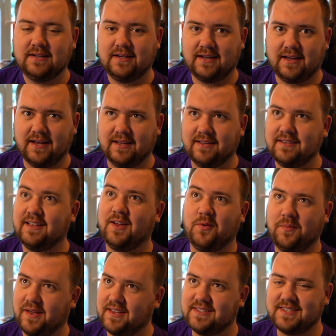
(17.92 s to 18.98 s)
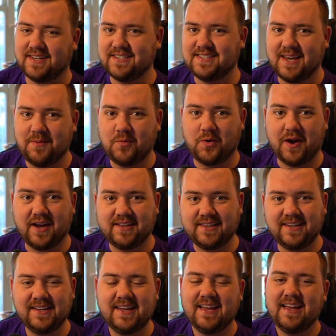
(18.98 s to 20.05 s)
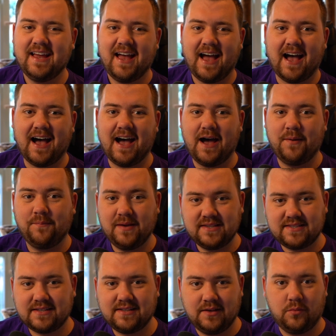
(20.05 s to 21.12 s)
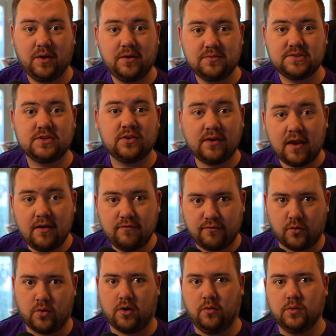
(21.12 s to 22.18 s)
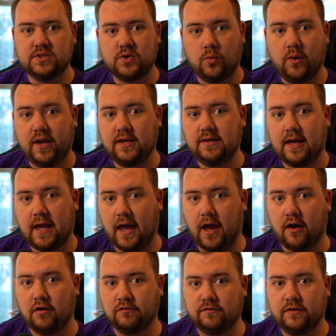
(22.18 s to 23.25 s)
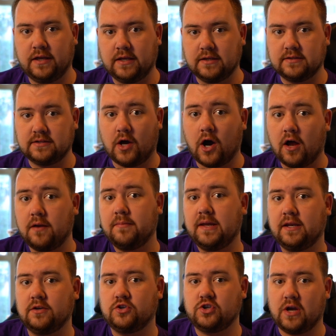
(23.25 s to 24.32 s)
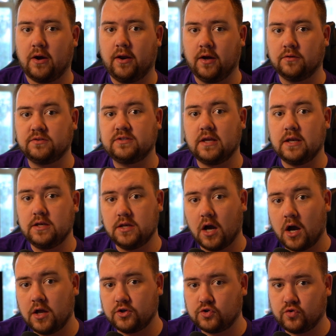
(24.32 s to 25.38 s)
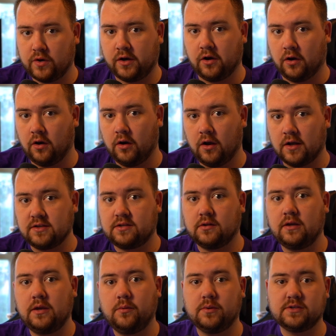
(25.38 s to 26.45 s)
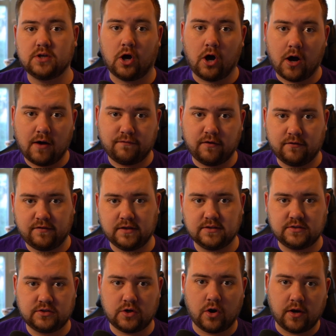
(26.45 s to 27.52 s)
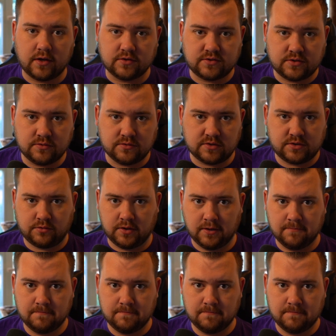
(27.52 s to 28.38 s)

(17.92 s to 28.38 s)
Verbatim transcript: Uh, I said his name correctly. Uh, basically, what he was looking for was a way to have his automated shoutouts not trigger until he was off of his starting soon screen.